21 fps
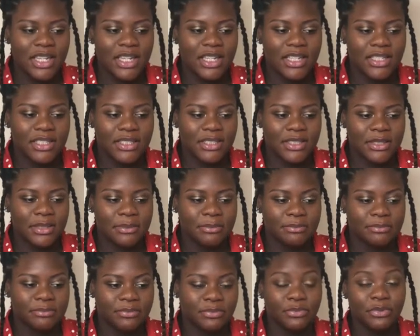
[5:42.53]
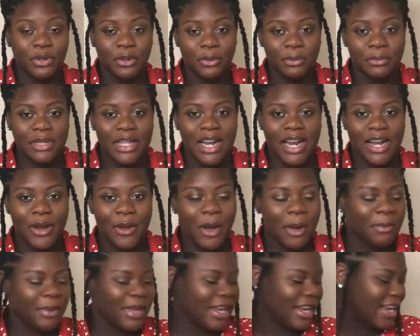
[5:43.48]
room that I know
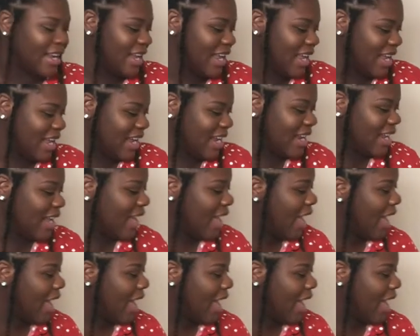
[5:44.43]
I'm gonna need.